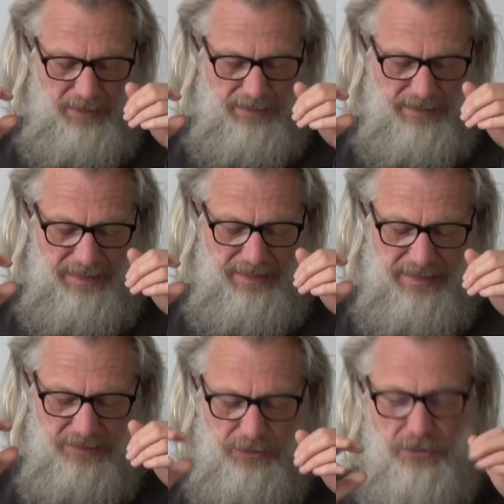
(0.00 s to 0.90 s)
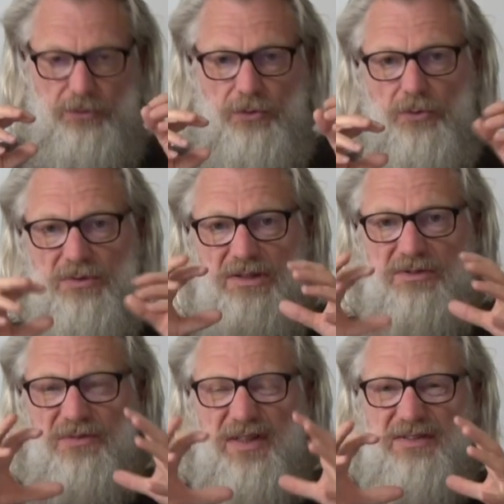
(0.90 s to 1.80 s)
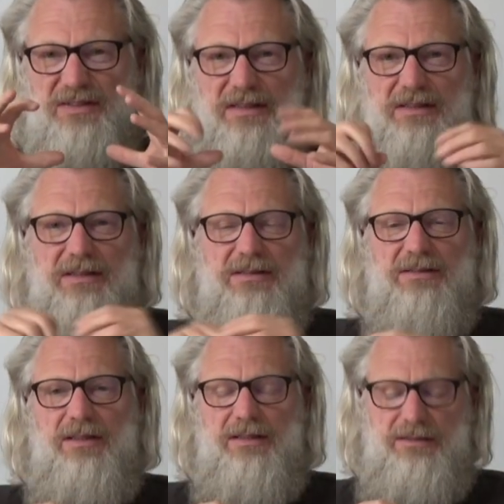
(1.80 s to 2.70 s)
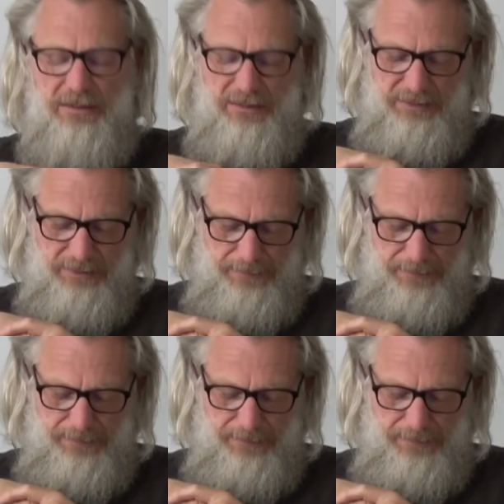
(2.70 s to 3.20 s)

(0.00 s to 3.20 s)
that I got to know this fascinating scientist.